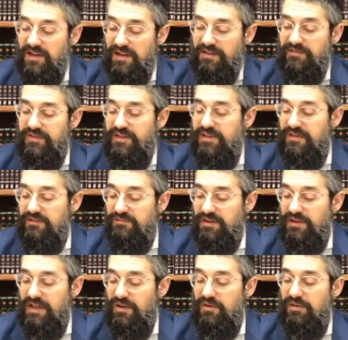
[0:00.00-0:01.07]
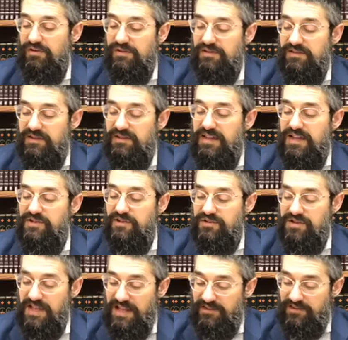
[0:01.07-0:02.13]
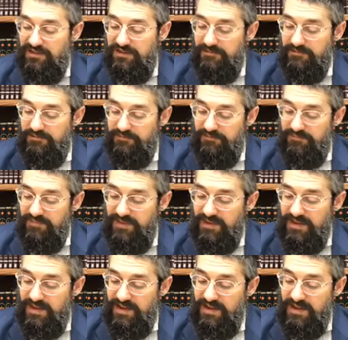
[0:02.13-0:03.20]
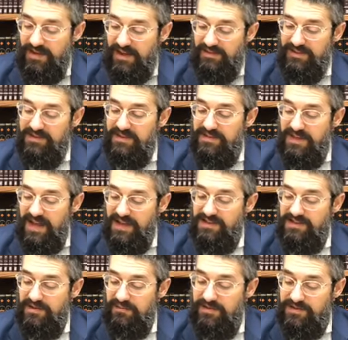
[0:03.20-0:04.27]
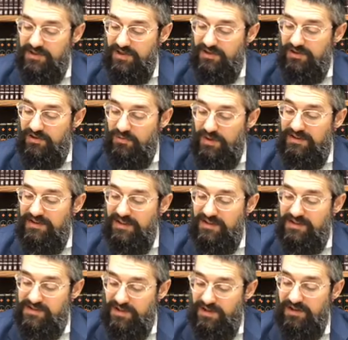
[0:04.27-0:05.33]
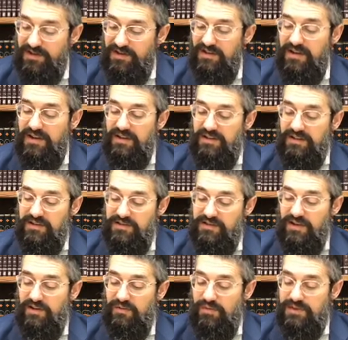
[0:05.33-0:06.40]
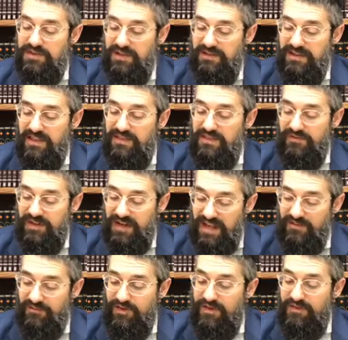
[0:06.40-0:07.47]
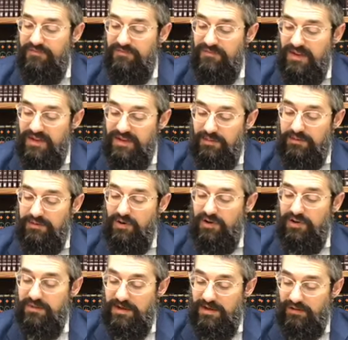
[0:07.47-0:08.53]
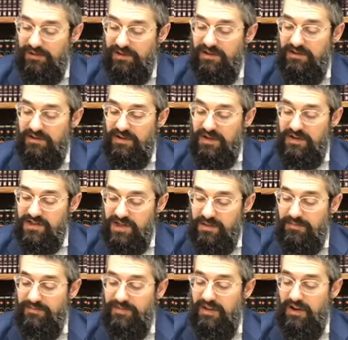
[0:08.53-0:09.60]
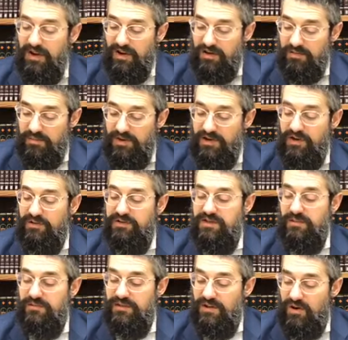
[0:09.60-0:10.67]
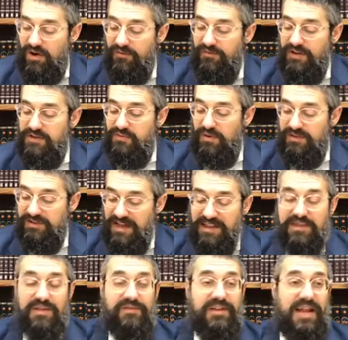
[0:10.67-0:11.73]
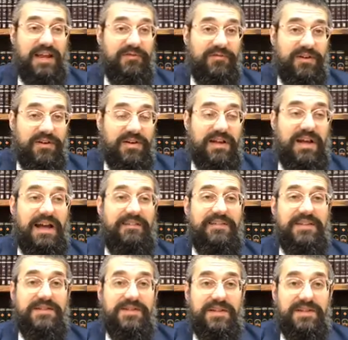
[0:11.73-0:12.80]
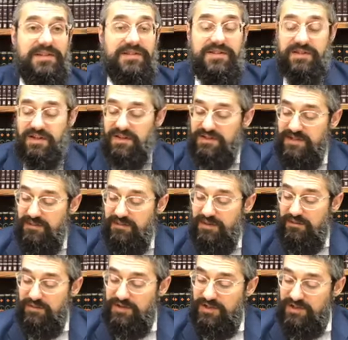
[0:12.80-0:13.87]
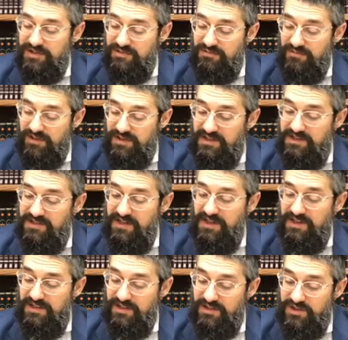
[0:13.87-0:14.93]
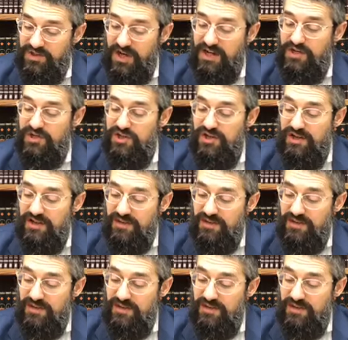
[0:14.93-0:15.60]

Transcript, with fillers: of the what they called the desert standard. And this is Esrim Isarin, 20 Isarin. The Isarin was a tenth of an Ephah, that we talked about earlier. Some of the karbonot, some of the offerings were a tenth of an ephah, and this is something which is is uh, sheish